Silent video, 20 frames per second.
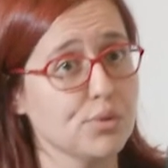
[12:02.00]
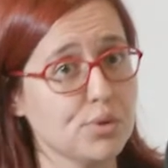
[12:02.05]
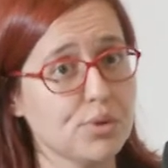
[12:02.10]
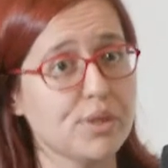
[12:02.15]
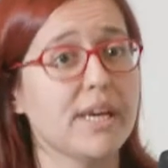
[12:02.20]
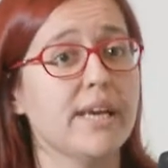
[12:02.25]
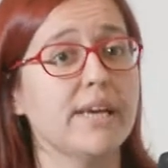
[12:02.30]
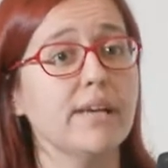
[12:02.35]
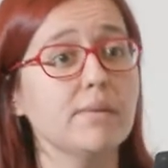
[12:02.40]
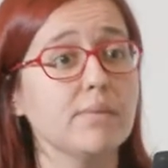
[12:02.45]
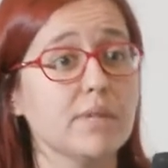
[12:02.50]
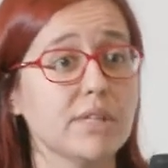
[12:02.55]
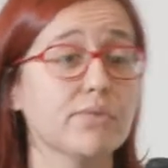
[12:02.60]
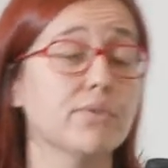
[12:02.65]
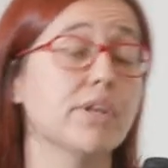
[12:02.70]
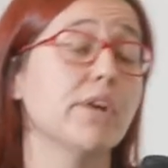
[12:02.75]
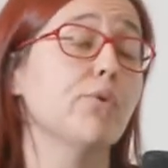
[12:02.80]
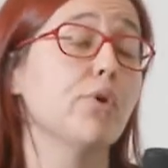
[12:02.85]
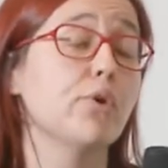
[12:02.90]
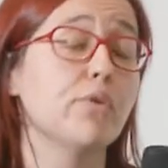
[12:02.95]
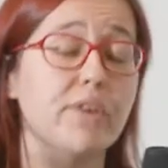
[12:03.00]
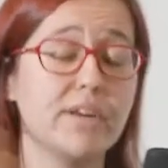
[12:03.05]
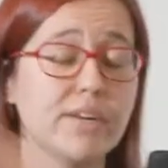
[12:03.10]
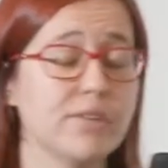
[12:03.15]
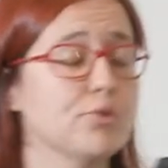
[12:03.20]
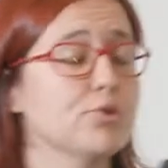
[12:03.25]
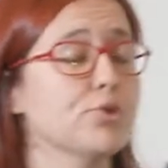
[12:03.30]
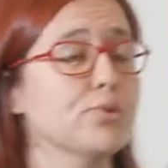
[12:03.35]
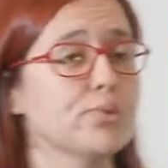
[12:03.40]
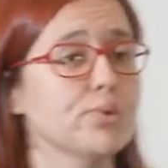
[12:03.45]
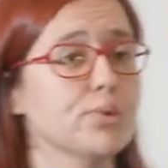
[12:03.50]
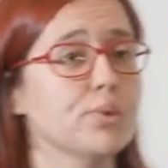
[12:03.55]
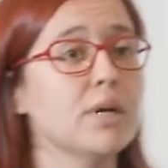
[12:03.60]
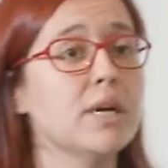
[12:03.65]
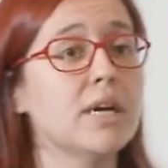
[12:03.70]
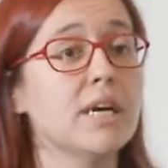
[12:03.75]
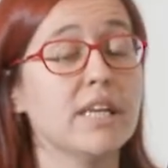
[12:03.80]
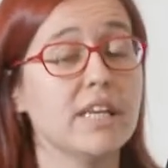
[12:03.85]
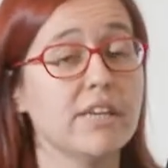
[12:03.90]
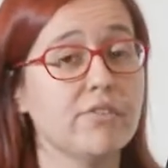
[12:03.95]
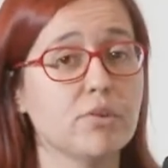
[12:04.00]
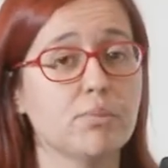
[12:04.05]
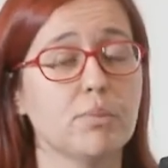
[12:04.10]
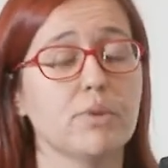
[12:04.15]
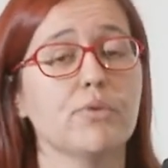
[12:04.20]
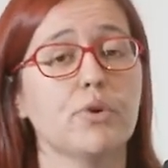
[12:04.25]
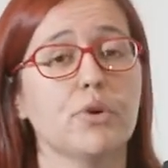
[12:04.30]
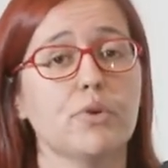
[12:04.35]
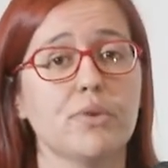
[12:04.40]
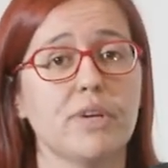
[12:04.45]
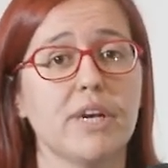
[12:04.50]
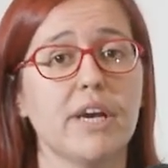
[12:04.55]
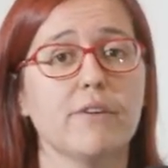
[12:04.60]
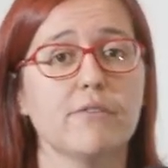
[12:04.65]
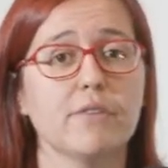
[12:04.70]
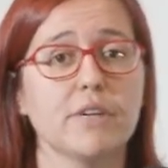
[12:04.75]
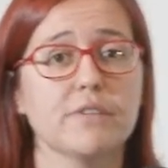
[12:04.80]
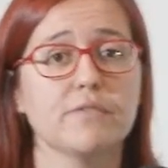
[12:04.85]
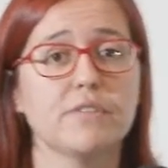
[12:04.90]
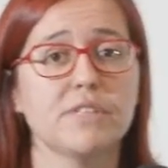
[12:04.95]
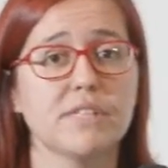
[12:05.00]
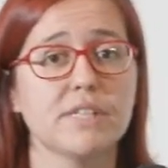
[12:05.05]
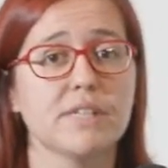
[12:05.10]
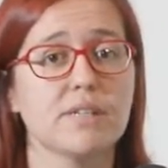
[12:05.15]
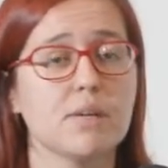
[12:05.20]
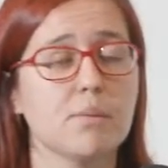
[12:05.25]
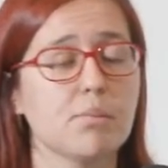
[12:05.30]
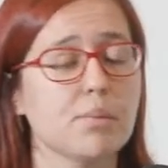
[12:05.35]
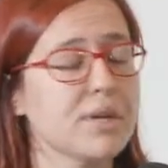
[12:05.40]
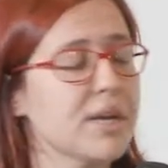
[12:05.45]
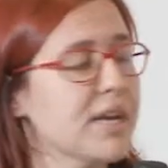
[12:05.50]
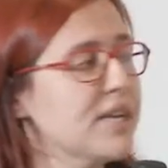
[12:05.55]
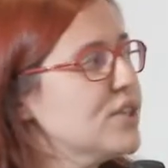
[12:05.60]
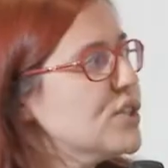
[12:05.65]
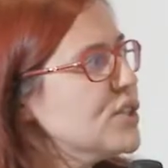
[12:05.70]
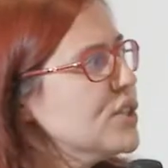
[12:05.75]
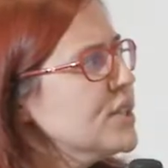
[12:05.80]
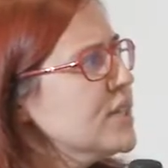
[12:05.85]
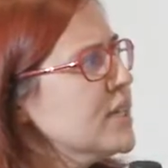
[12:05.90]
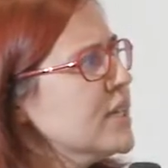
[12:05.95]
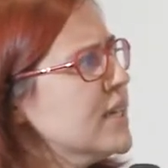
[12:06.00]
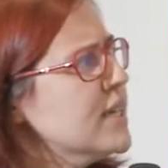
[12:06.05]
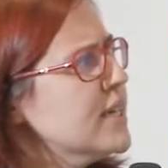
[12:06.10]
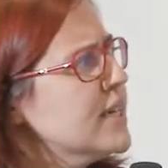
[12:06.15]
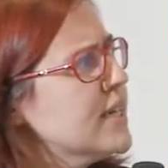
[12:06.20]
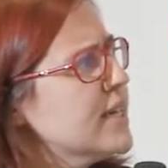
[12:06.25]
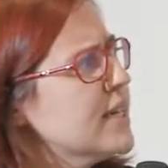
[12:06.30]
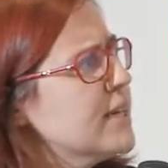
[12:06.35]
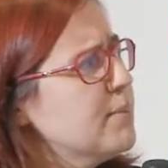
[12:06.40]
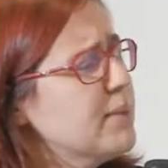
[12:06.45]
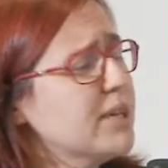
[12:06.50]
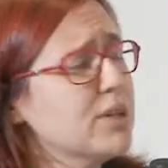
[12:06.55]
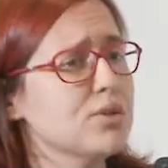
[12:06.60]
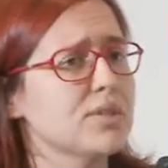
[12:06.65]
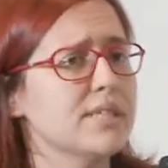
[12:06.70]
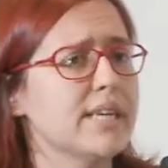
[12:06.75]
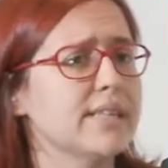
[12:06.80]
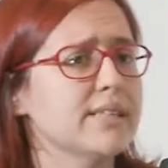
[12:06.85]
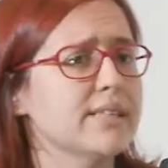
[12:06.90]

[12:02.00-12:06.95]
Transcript: today, if they were very useful even before we have a physical replication, because they